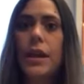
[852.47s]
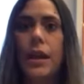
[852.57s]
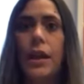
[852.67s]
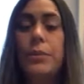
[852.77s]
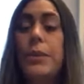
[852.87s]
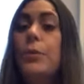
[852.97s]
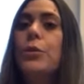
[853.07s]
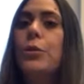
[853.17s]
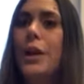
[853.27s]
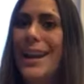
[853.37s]
People
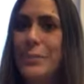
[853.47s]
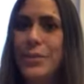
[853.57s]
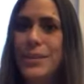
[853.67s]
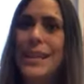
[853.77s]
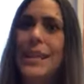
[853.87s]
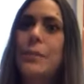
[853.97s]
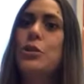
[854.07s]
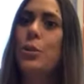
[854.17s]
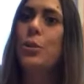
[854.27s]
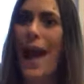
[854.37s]
who are able to keep
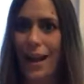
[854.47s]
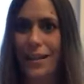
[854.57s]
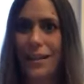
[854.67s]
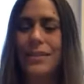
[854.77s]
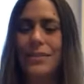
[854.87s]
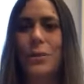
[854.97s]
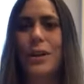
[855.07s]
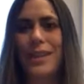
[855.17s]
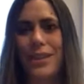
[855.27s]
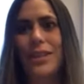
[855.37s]
track of
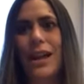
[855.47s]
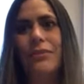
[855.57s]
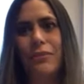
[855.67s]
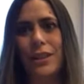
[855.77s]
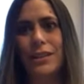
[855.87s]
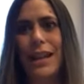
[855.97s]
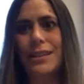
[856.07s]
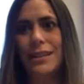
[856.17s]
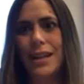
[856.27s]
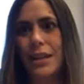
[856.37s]
what they've done for the
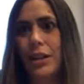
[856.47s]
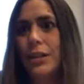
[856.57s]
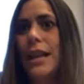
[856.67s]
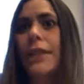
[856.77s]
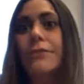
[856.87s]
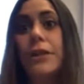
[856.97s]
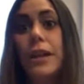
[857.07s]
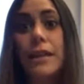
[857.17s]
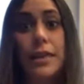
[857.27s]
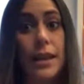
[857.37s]
last 10 years,
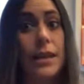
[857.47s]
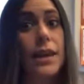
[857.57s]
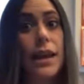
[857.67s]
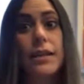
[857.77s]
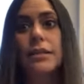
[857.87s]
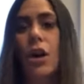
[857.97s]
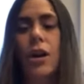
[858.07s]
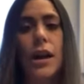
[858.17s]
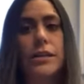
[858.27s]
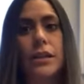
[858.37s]
everything that has
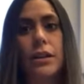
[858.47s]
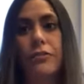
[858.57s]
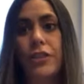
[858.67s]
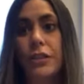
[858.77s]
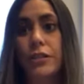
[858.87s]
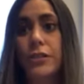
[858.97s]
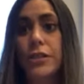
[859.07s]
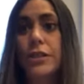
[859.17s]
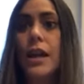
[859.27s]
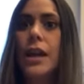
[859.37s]
gone onto their
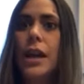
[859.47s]
fields,